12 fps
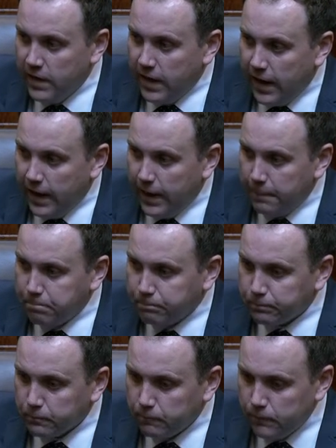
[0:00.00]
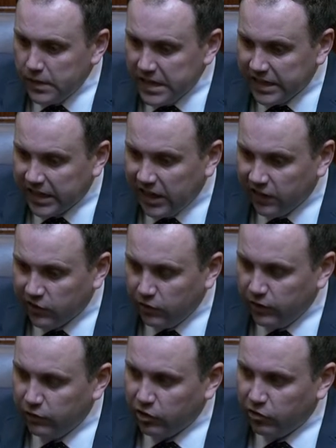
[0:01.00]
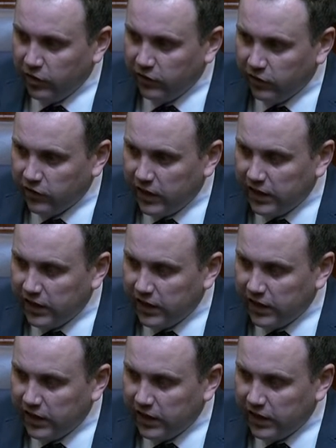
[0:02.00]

um, the cost of living crisis.